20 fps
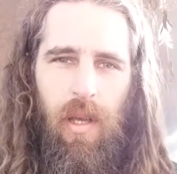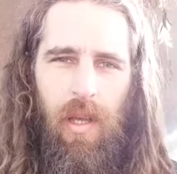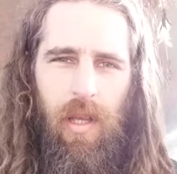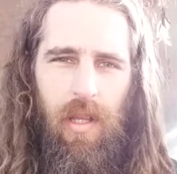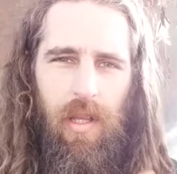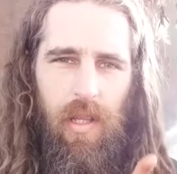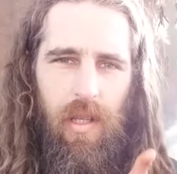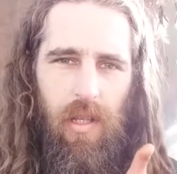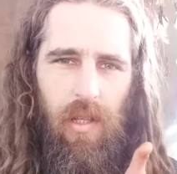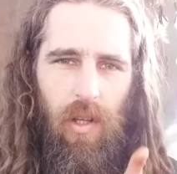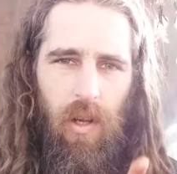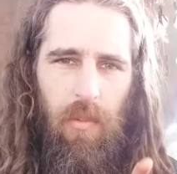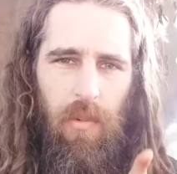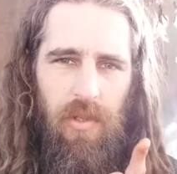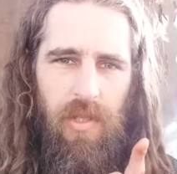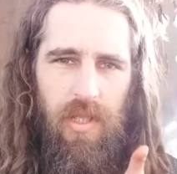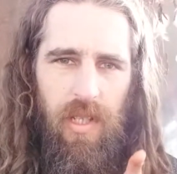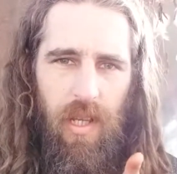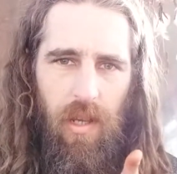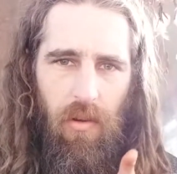And I can
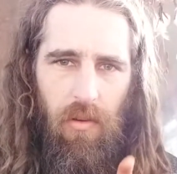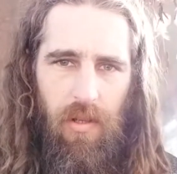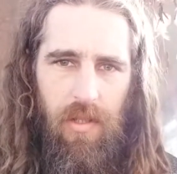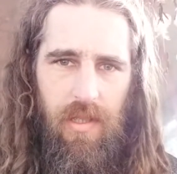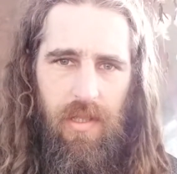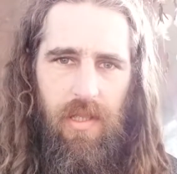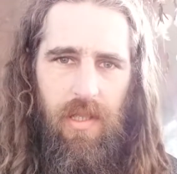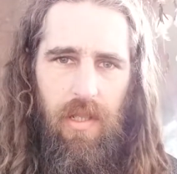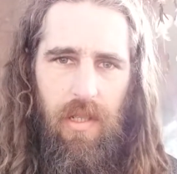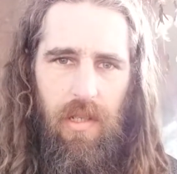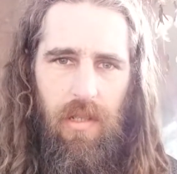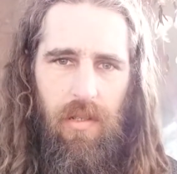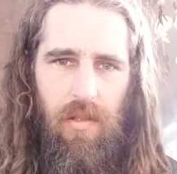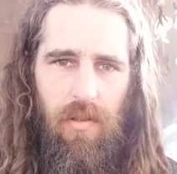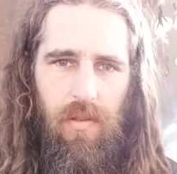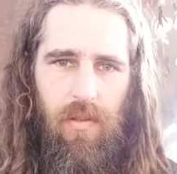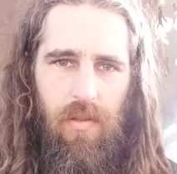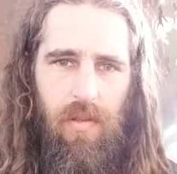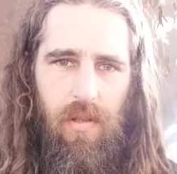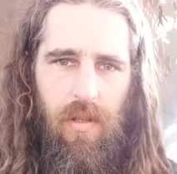almost guarantee
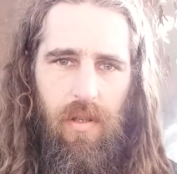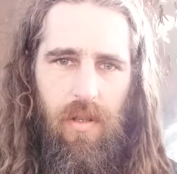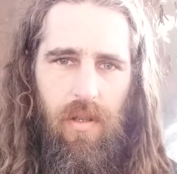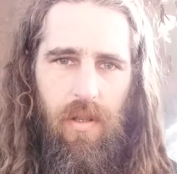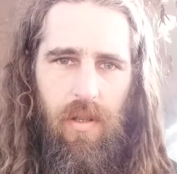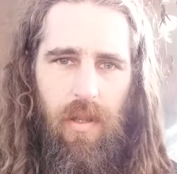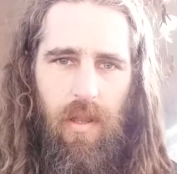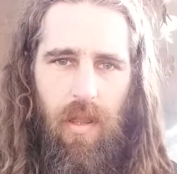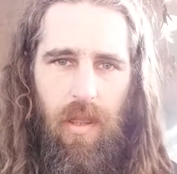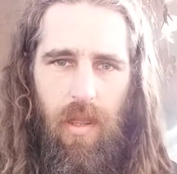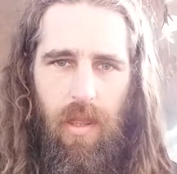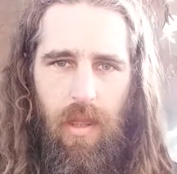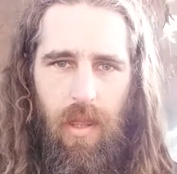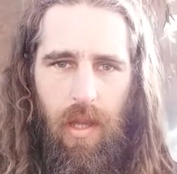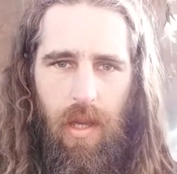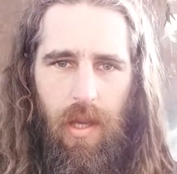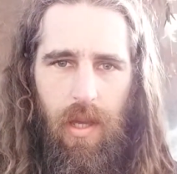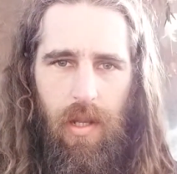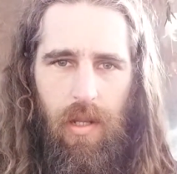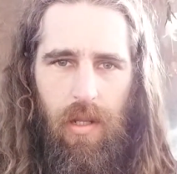you
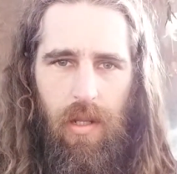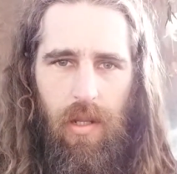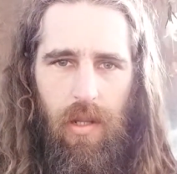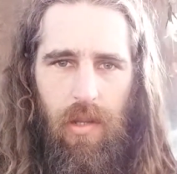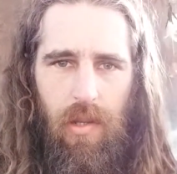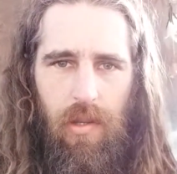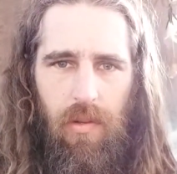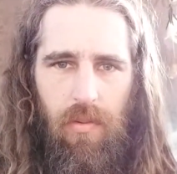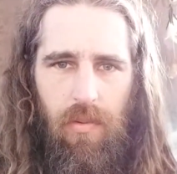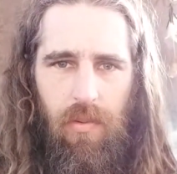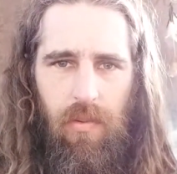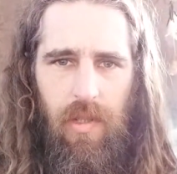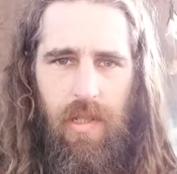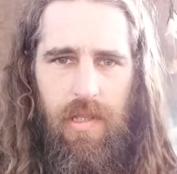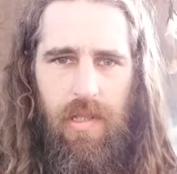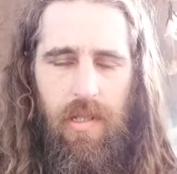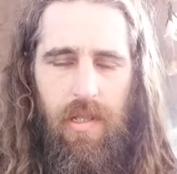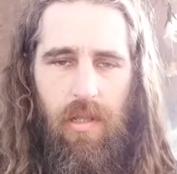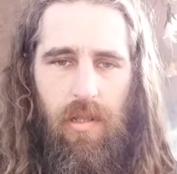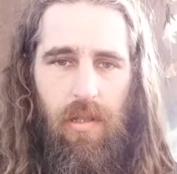that the
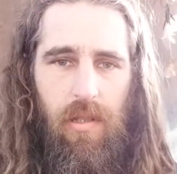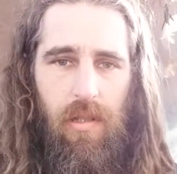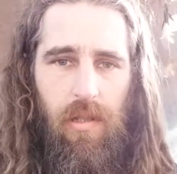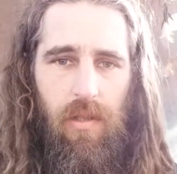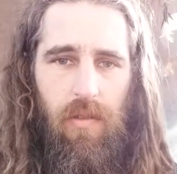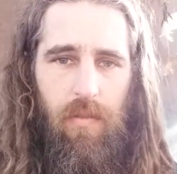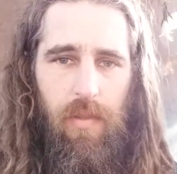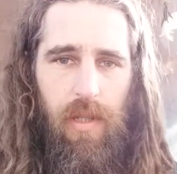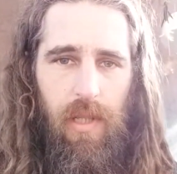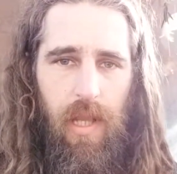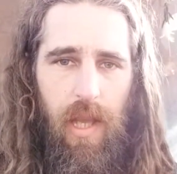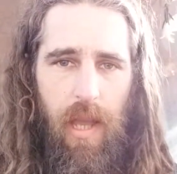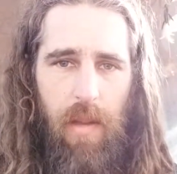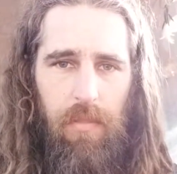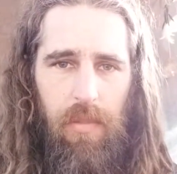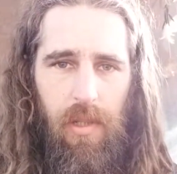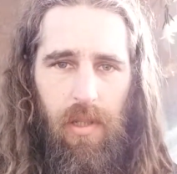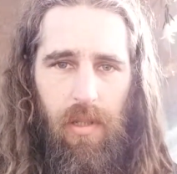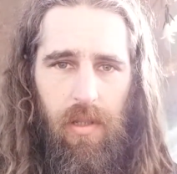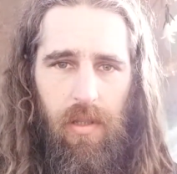reason you've been
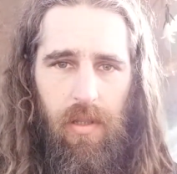happy